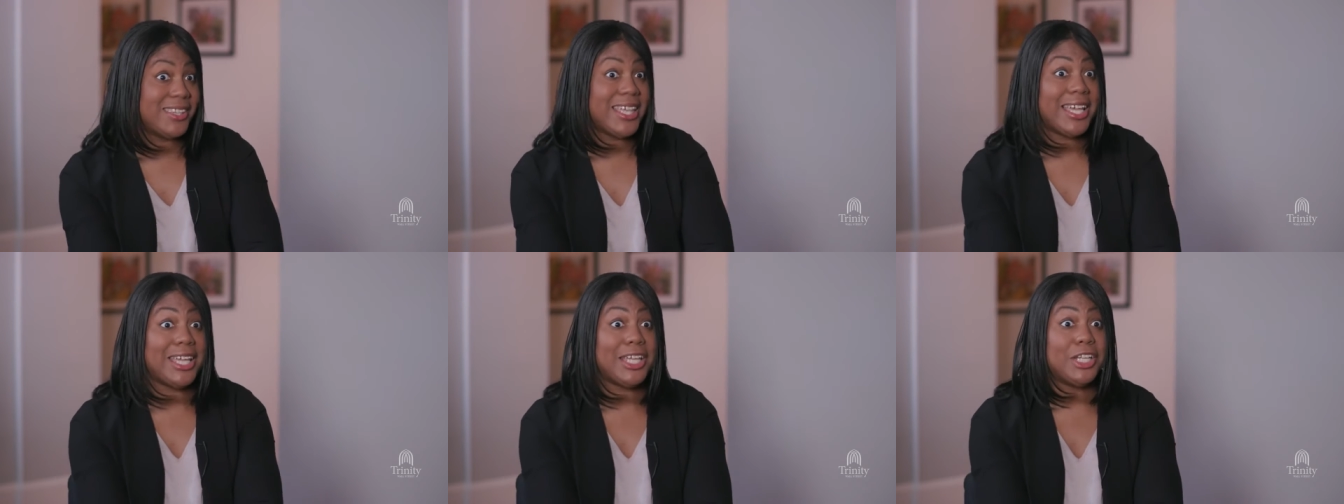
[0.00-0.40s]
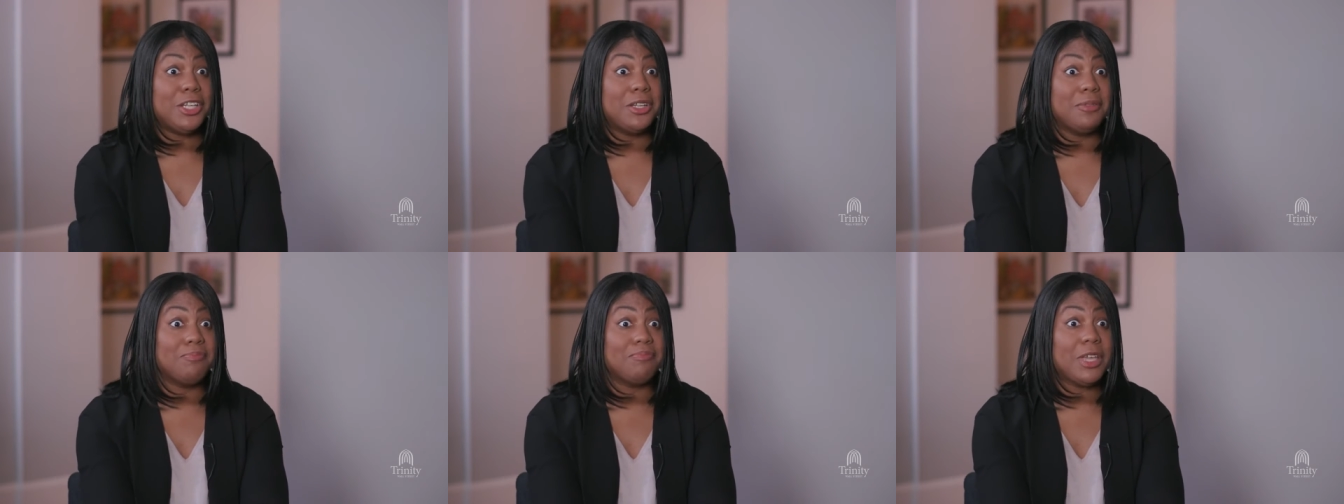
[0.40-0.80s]

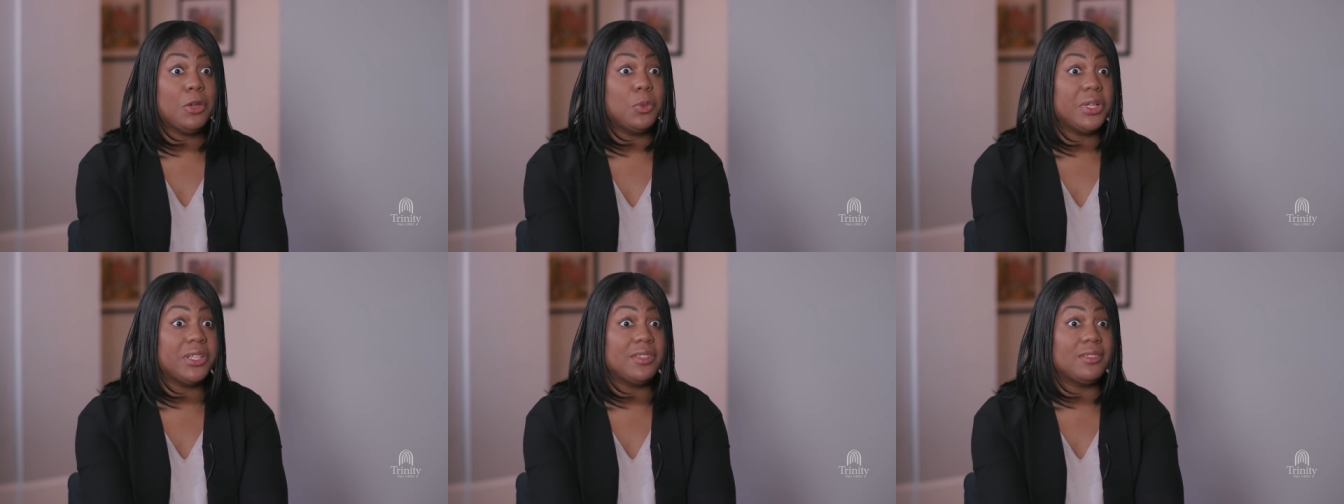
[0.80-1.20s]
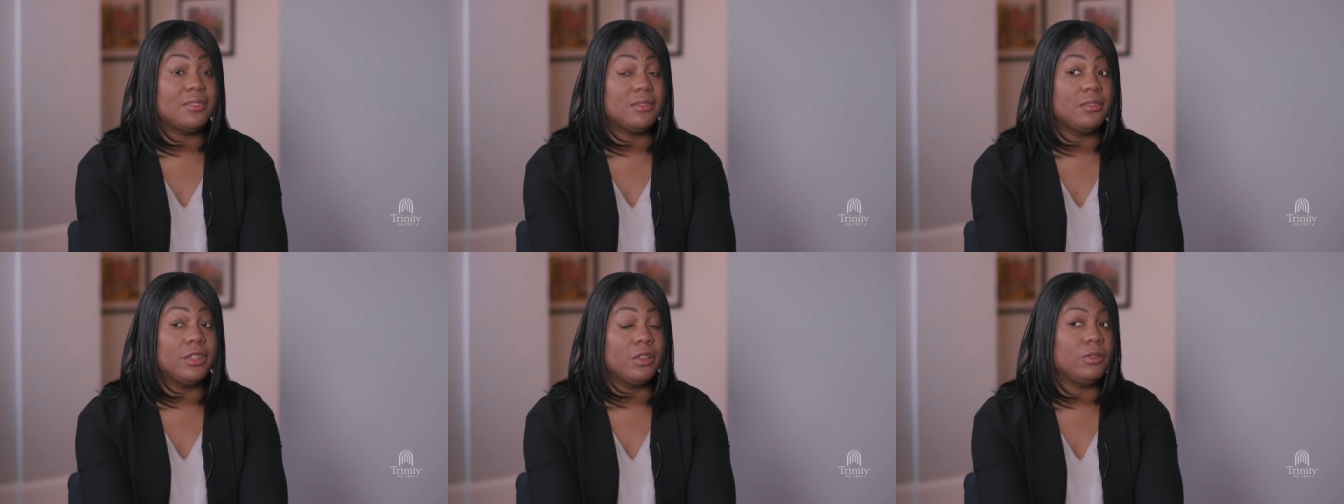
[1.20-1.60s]
than it would
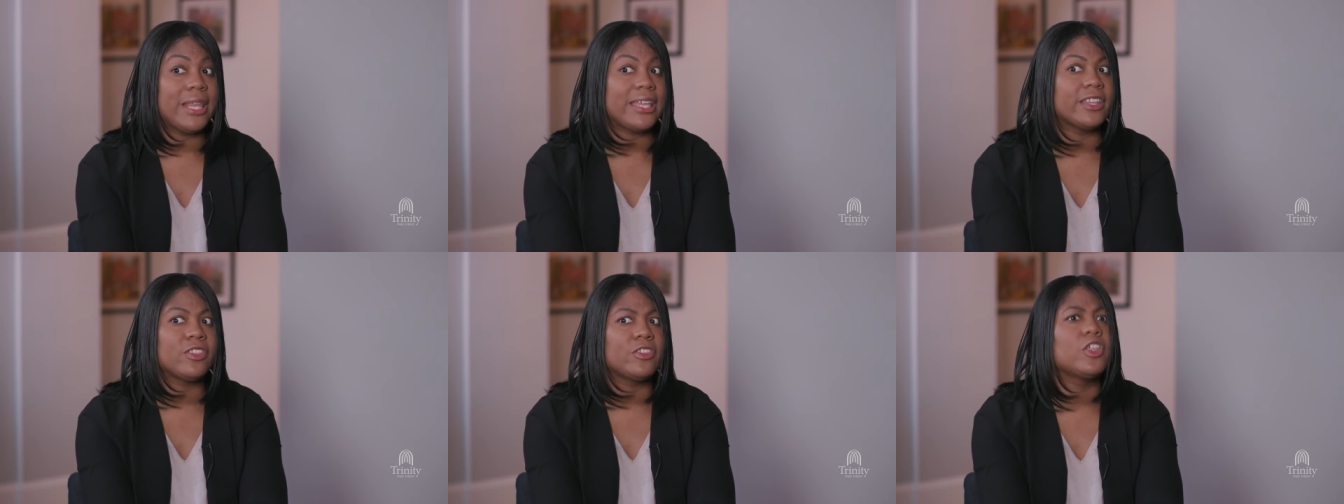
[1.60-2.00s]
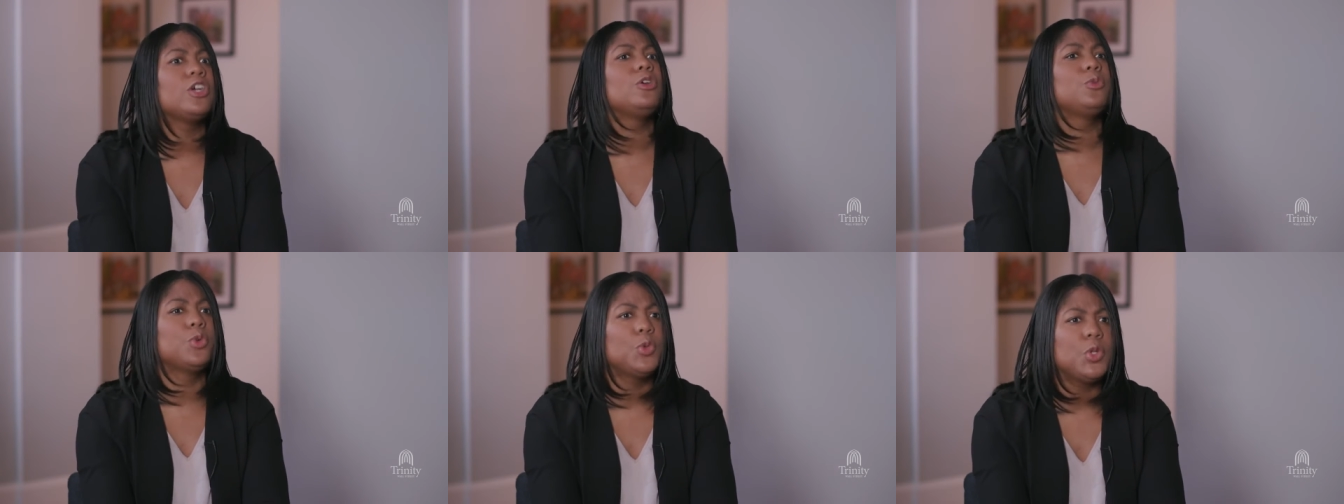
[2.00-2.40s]
like there
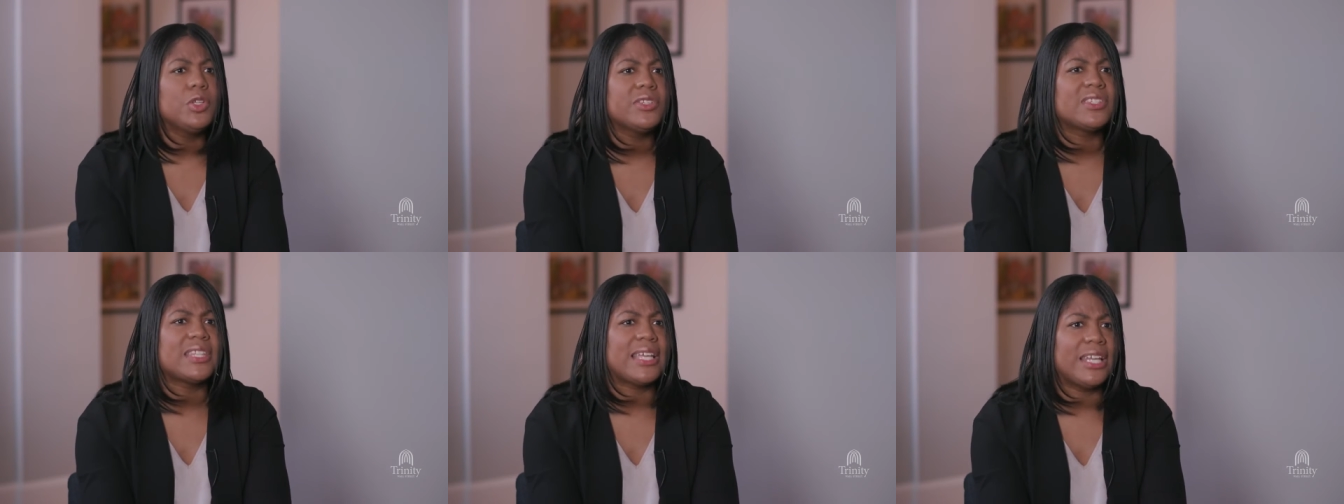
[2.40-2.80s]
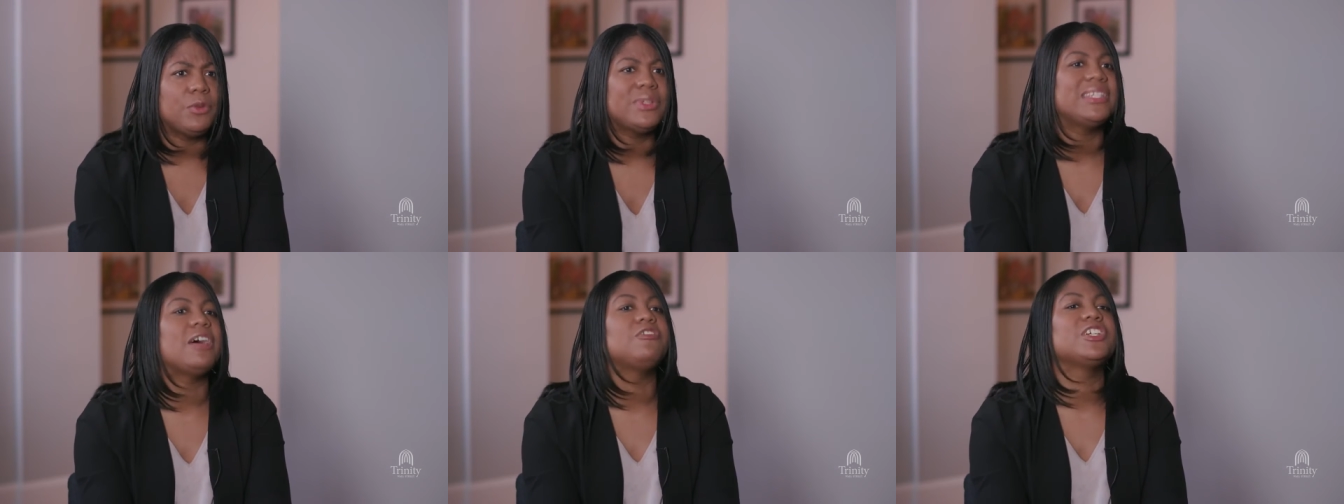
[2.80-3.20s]
are rules that it
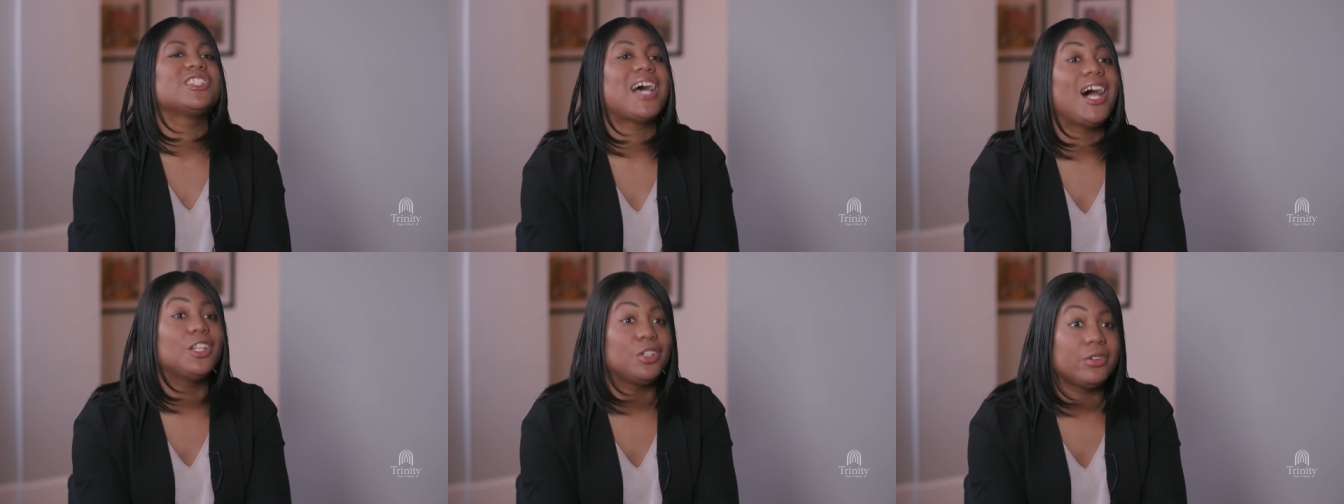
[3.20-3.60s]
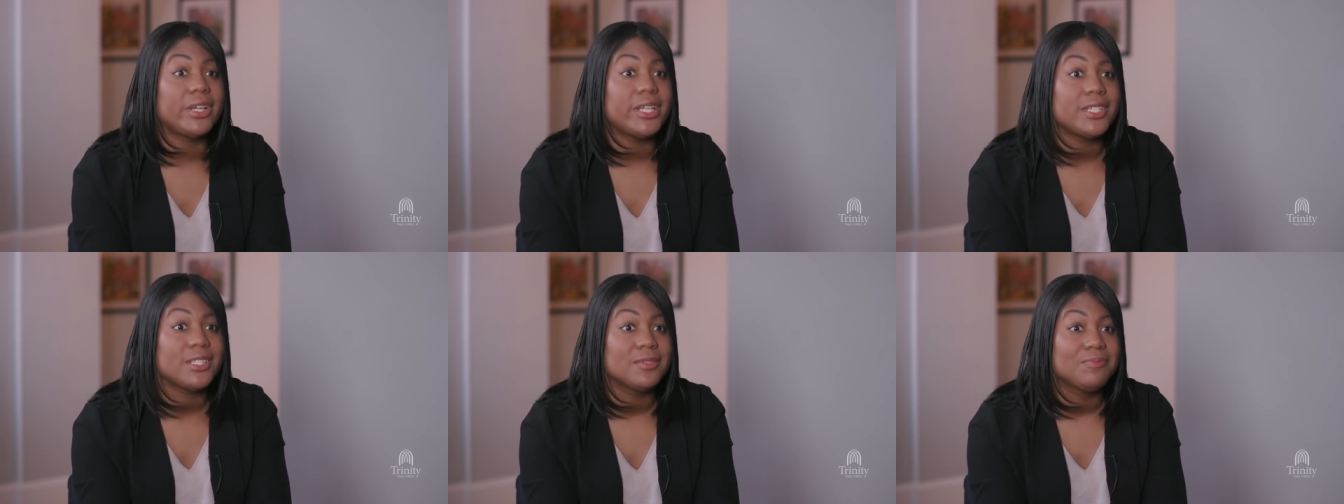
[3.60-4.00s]
would never tolerate